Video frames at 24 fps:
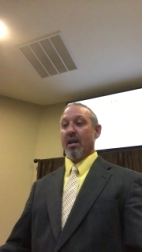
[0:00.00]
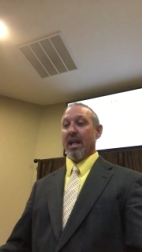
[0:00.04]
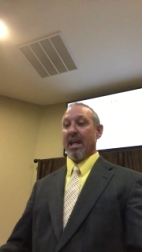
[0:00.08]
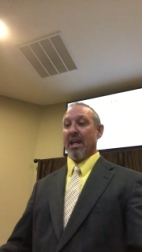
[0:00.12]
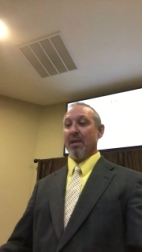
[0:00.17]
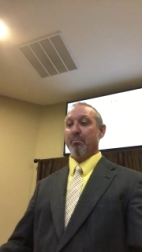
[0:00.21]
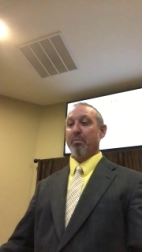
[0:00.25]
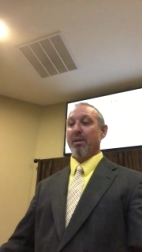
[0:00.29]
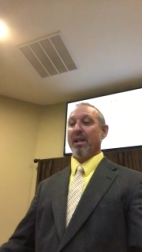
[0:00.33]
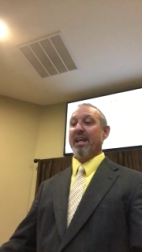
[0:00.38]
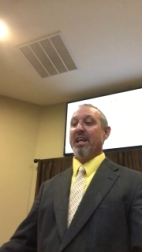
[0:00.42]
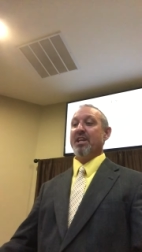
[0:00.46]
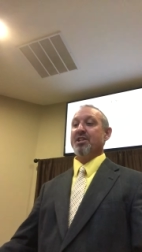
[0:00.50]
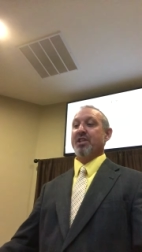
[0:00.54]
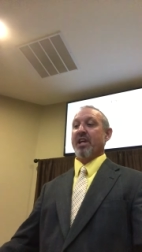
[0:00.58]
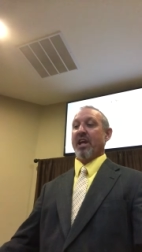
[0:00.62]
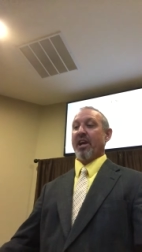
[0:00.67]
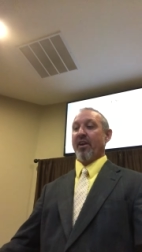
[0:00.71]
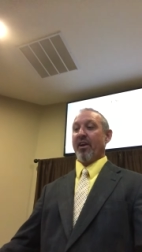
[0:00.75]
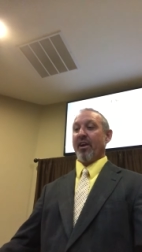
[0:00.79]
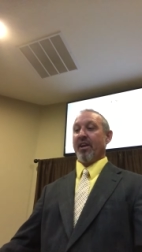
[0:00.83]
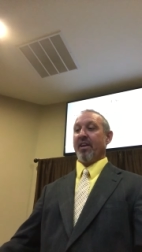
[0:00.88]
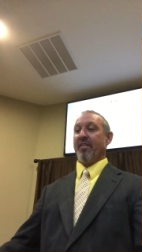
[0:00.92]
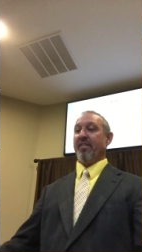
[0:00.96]
It pleased
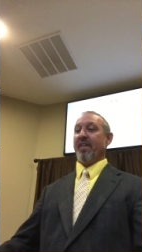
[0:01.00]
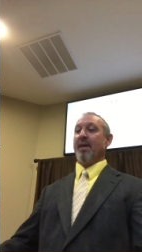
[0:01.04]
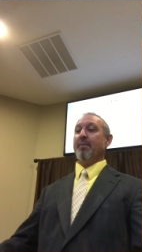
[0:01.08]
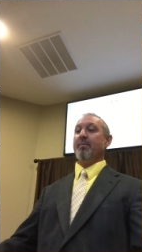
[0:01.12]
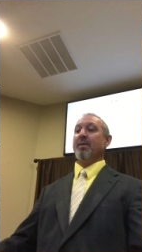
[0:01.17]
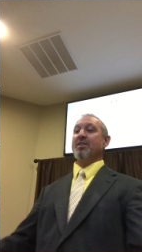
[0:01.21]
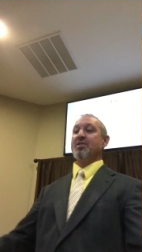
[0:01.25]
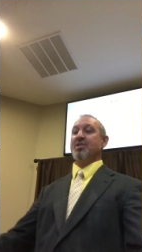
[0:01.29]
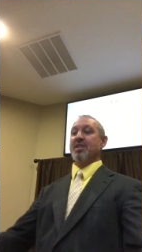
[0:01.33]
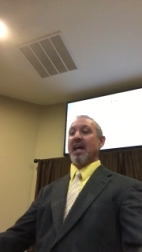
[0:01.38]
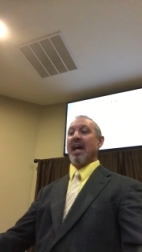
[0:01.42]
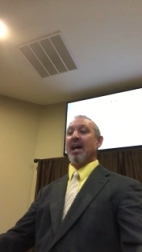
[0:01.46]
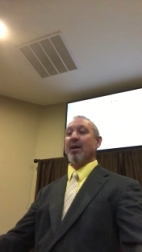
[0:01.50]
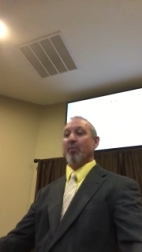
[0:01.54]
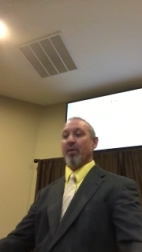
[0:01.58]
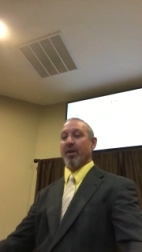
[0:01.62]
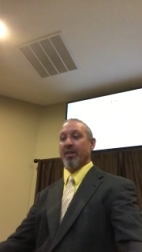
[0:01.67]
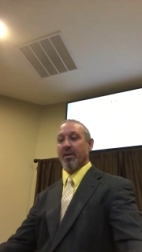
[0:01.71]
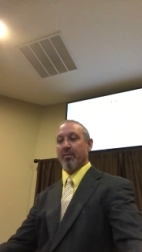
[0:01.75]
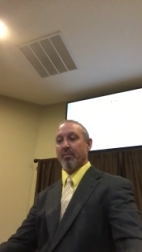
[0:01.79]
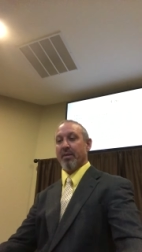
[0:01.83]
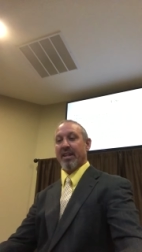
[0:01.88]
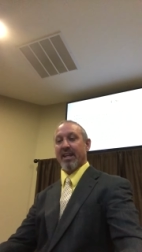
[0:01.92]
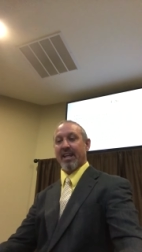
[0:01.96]
Herod and them that sat
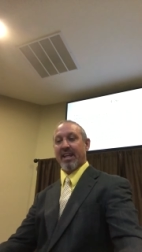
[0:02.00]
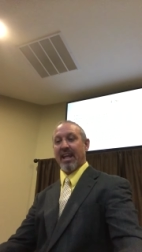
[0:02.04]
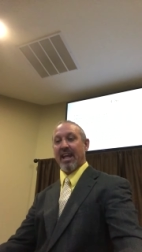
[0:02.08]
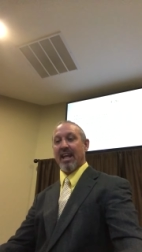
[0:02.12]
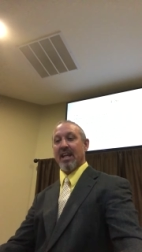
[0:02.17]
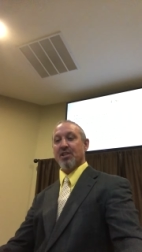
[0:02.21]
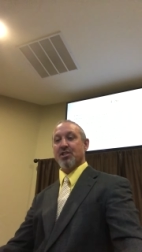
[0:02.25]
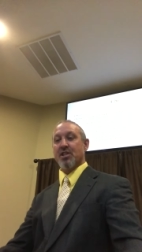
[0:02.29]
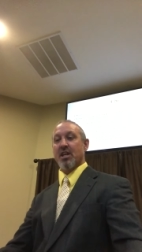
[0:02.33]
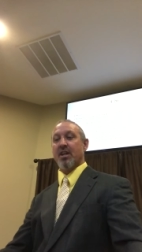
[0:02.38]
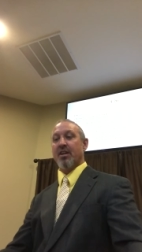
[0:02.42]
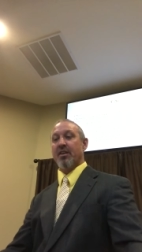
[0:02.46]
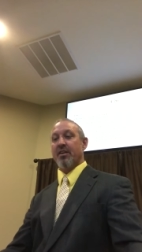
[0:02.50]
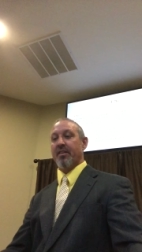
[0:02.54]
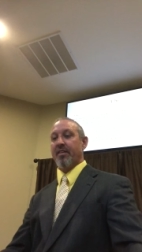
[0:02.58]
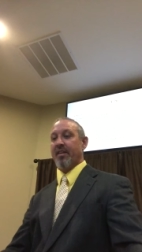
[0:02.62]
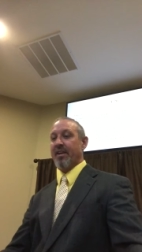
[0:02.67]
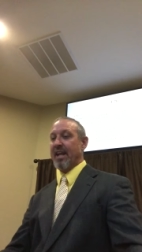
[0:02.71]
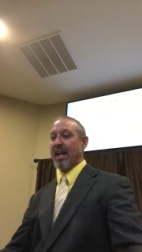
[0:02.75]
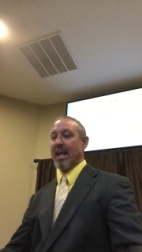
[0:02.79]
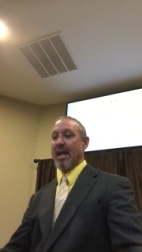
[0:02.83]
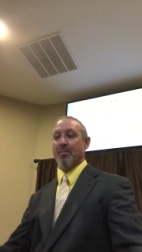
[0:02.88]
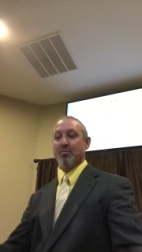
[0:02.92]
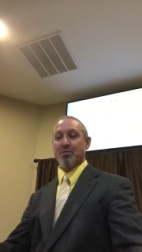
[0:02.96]
with him. And the king said unto
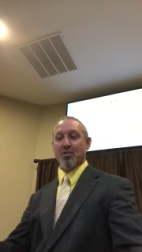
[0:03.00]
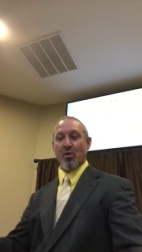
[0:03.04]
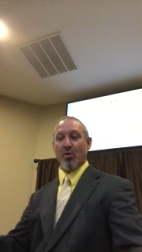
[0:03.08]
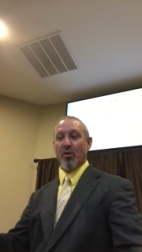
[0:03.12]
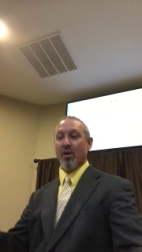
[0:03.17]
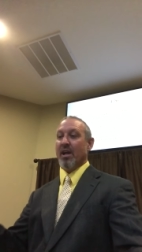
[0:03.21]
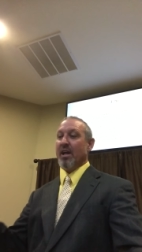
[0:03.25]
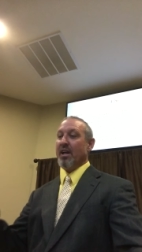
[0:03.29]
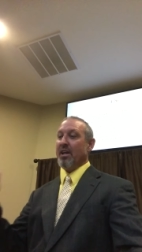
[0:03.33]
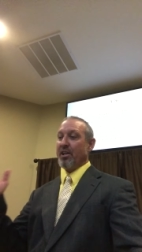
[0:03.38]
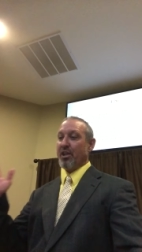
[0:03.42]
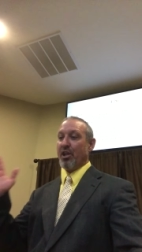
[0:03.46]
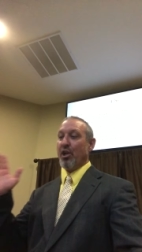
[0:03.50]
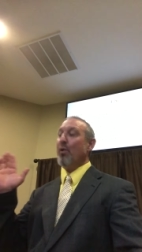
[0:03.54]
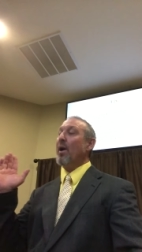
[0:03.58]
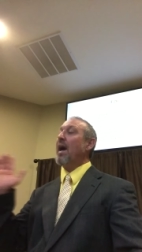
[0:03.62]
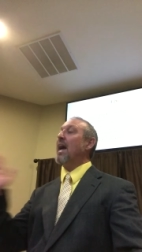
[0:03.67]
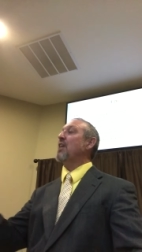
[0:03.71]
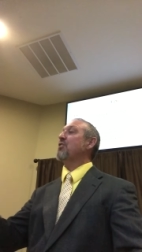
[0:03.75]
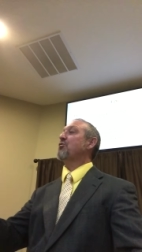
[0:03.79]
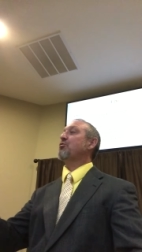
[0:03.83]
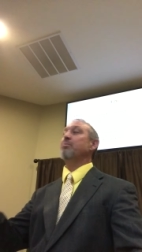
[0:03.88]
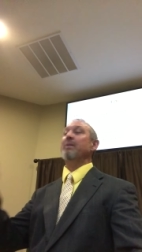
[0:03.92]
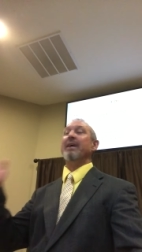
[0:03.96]
the damsel, You
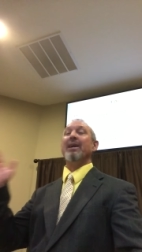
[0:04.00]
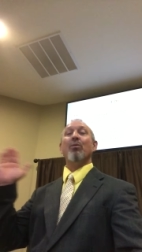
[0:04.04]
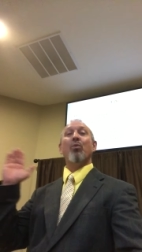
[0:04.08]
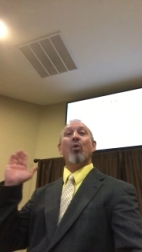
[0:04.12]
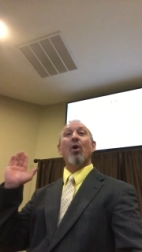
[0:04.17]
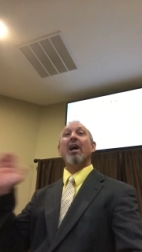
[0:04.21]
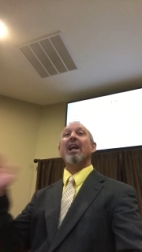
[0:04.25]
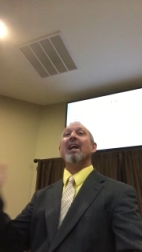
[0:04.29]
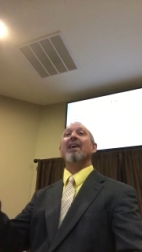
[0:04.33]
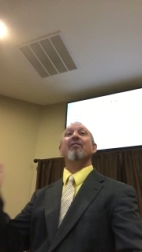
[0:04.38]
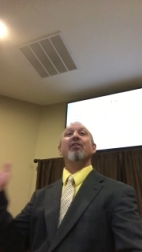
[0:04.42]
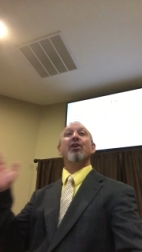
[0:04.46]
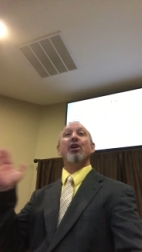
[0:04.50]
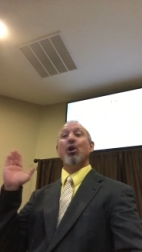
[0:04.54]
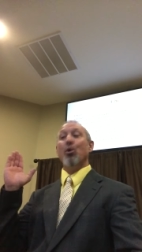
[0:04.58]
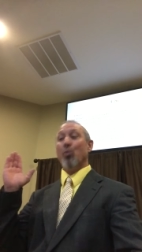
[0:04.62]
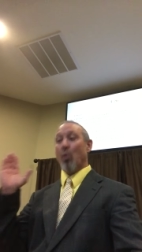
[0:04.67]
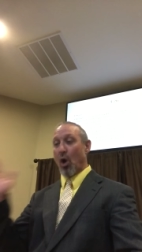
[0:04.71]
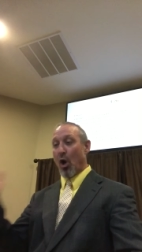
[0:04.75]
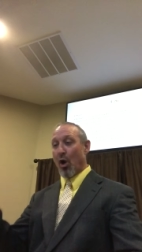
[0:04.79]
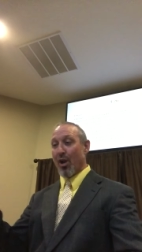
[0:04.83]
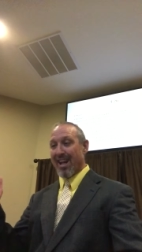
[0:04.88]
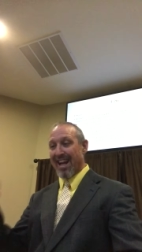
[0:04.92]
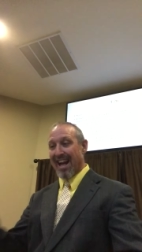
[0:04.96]
ask me whatever you
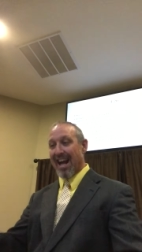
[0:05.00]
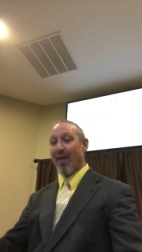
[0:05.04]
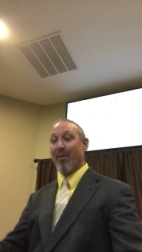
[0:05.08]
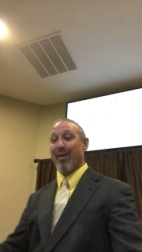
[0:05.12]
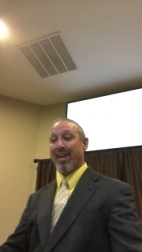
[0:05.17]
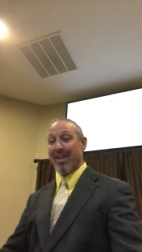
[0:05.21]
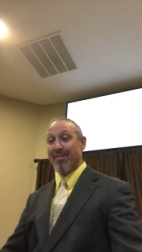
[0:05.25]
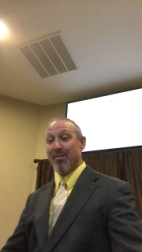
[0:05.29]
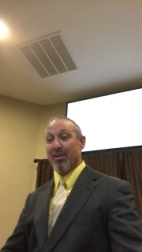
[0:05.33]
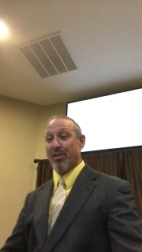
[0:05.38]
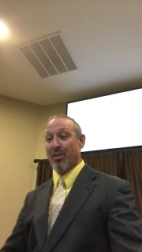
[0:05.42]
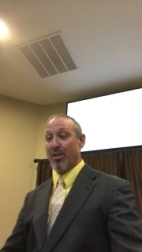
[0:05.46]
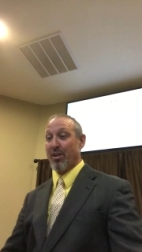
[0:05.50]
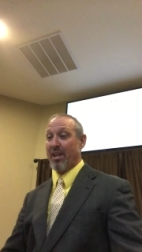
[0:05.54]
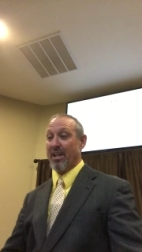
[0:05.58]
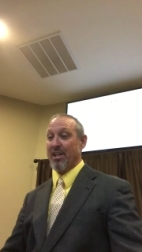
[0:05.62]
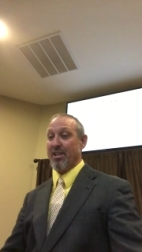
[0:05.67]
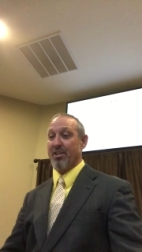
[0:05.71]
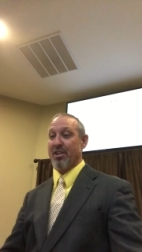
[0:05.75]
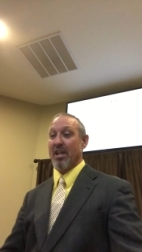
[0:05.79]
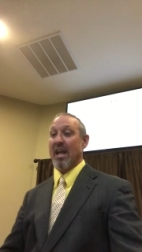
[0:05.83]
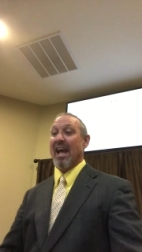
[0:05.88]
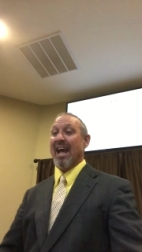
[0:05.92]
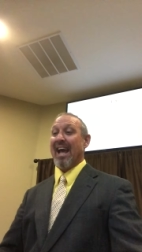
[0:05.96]
want, and I'll give it to
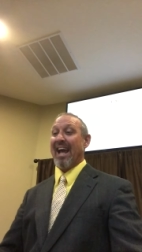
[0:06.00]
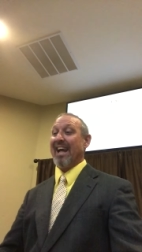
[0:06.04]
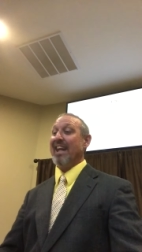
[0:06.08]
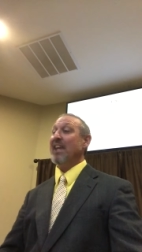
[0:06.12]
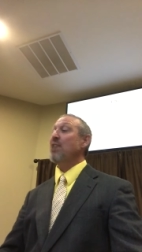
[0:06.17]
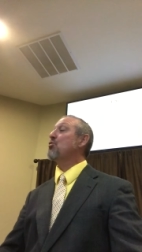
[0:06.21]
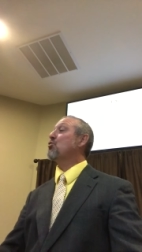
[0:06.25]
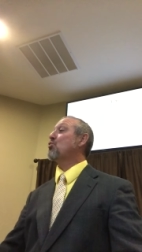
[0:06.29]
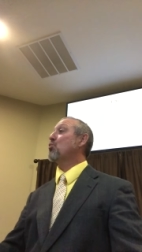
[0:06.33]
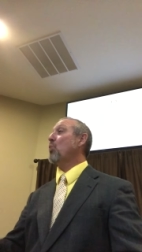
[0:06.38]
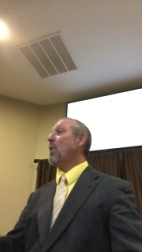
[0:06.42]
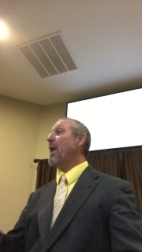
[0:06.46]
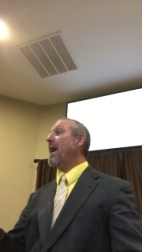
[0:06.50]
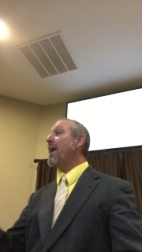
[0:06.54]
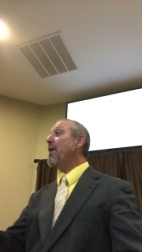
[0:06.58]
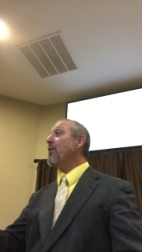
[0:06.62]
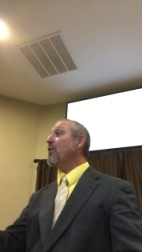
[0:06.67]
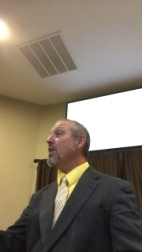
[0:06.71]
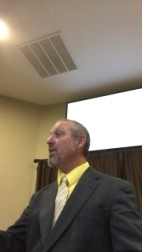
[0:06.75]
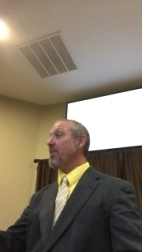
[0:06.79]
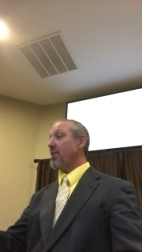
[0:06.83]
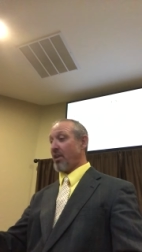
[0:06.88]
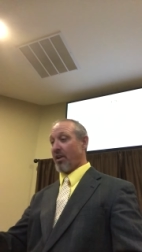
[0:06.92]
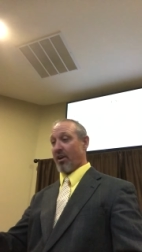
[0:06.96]
you. And, he
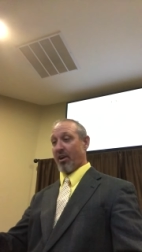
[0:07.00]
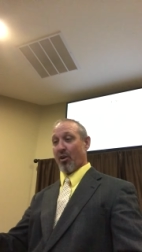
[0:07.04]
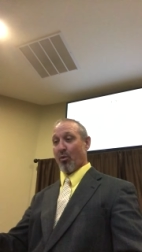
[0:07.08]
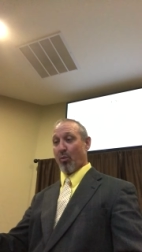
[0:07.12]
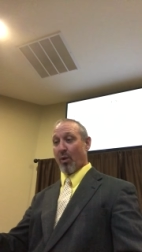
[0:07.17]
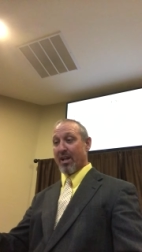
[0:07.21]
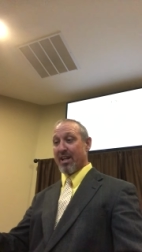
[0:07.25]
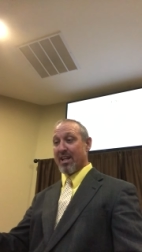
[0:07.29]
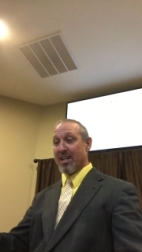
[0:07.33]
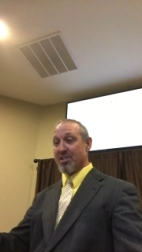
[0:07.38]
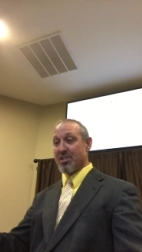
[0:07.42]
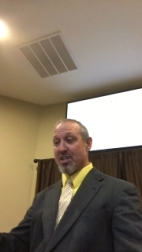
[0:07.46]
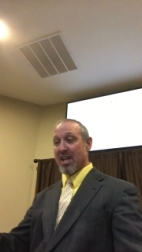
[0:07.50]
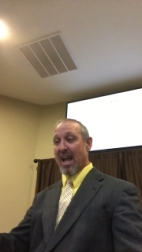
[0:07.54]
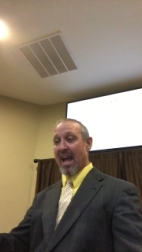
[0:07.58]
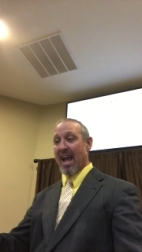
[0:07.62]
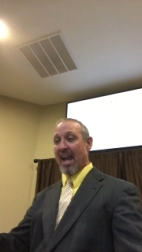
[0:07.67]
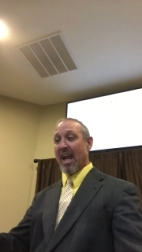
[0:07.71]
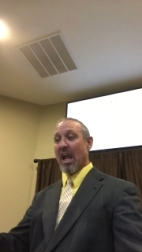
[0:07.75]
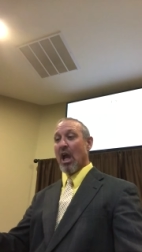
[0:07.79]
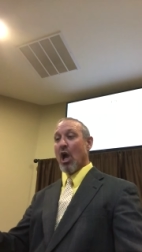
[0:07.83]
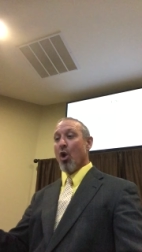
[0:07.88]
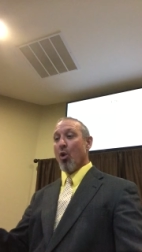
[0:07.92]
sware unto her, What did he say?